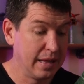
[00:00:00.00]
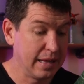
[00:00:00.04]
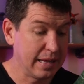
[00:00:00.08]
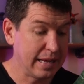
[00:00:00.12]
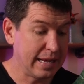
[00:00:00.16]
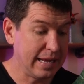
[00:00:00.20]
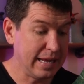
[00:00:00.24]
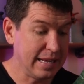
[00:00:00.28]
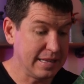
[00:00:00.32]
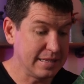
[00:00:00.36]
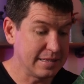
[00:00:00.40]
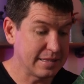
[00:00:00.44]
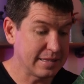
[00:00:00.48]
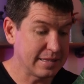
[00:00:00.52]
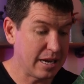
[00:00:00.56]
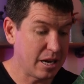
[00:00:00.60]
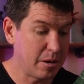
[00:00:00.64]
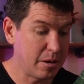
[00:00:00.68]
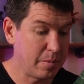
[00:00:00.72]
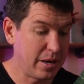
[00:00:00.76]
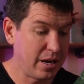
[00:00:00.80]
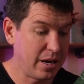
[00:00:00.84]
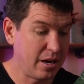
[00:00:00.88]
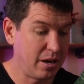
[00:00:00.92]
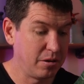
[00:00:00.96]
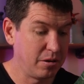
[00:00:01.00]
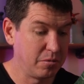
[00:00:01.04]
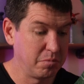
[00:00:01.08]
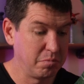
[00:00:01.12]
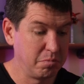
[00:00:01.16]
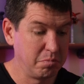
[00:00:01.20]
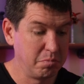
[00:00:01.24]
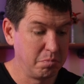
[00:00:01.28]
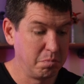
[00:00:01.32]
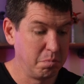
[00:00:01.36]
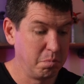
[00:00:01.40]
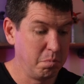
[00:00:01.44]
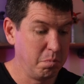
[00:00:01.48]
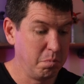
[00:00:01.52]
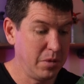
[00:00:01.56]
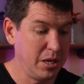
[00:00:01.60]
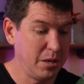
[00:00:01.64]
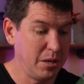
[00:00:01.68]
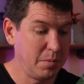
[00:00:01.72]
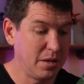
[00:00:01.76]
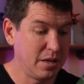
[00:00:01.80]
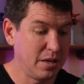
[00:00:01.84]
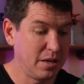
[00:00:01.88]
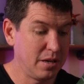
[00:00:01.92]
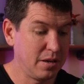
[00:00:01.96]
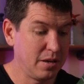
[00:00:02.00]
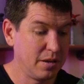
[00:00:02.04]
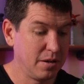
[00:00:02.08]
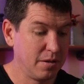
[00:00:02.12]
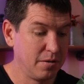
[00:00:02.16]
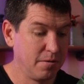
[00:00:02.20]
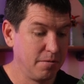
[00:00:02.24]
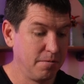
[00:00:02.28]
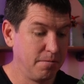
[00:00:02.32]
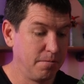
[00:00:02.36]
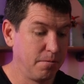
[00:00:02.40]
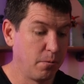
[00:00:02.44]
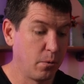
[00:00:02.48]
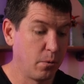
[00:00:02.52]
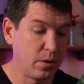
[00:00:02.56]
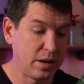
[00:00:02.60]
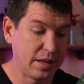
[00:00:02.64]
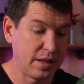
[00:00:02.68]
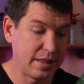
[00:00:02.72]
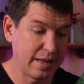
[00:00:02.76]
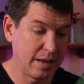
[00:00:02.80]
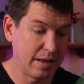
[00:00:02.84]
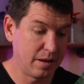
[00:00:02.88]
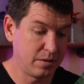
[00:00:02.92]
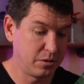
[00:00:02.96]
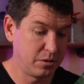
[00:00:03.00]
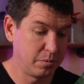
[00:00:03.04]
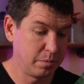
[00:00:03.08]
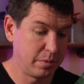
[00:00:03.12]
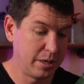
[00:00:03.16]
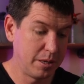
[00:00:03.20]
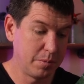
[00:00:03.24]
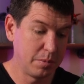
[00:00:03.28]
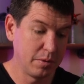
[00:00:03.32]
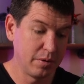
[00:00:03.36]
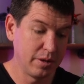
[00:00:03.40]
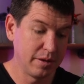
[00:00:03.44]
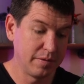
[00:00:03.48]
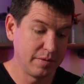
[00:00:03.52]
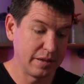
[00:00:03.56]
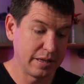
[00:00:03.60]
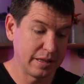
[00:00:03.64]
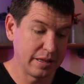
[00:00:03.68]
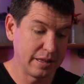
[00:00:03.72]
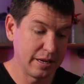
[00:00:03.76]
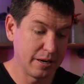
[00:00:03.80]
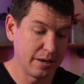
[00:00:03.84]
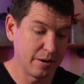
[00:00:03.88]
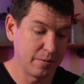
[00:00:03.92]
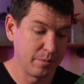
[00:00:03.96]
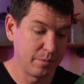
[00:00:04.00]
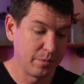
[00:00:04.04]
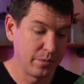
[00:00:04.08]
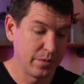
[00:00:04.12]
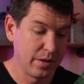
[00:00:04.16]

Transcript: Canton's got about maybe 40,000 people living there.